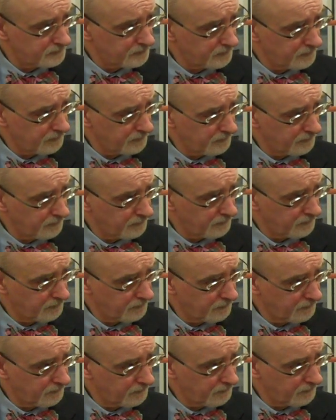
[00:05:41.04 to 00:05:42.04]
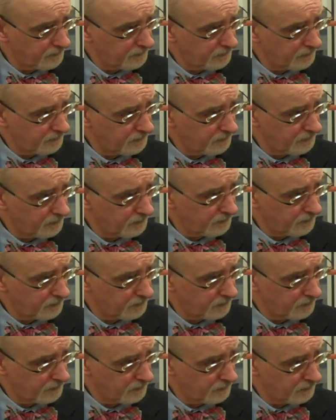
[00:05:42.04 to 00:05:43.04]

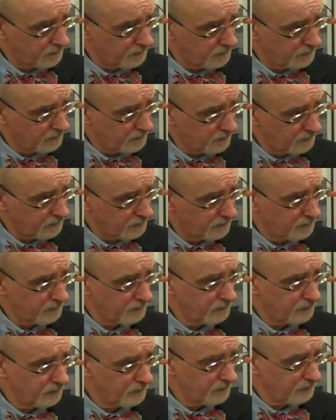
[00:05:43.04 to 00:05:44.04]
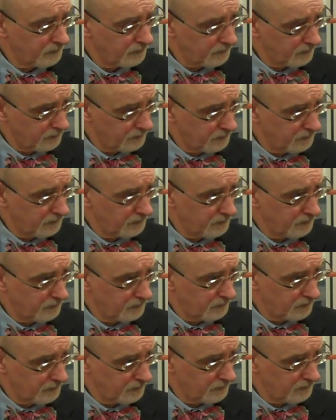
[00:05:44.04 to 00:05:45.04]

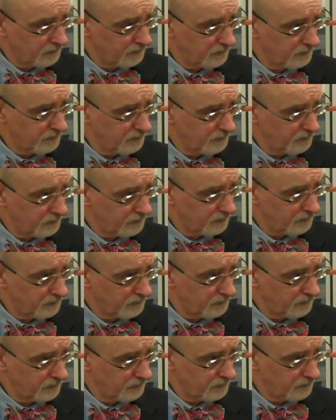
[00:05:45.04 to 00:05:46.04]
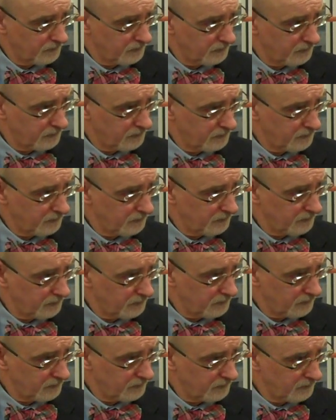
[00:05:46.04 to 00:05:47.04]

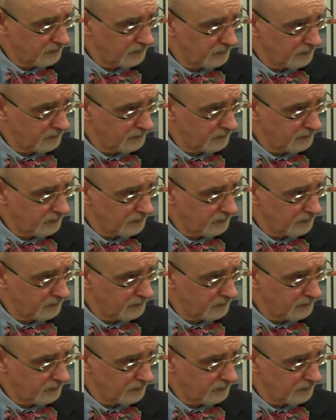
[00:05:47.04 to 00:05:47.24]
The person shown says nothing.